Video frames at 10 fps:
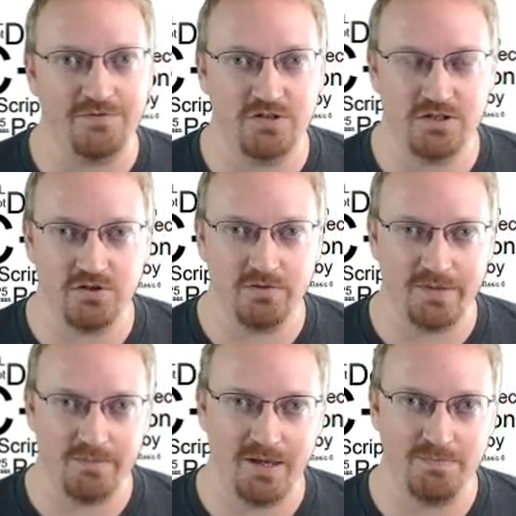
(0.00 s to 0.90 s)
If you just go to
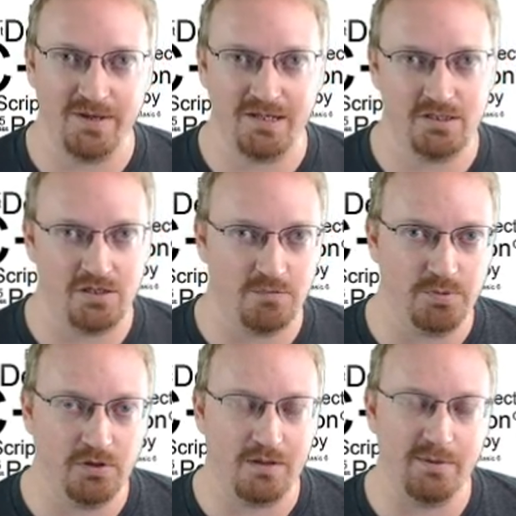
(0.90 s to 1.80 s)
my main page,
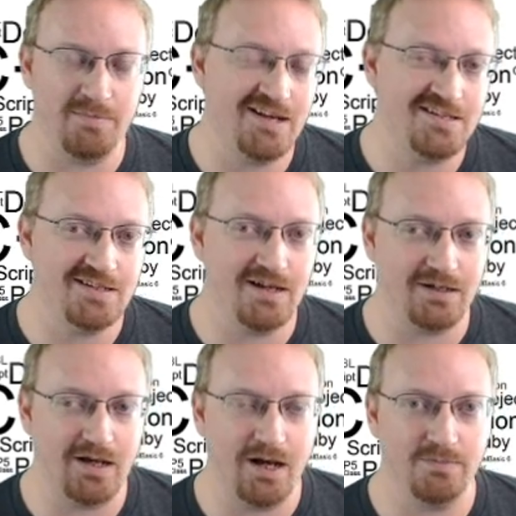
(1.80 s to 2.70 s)

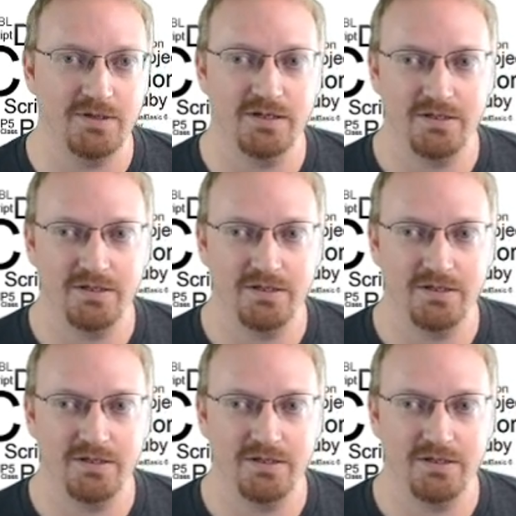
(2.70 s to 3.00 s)
programmingmadeeasy.com,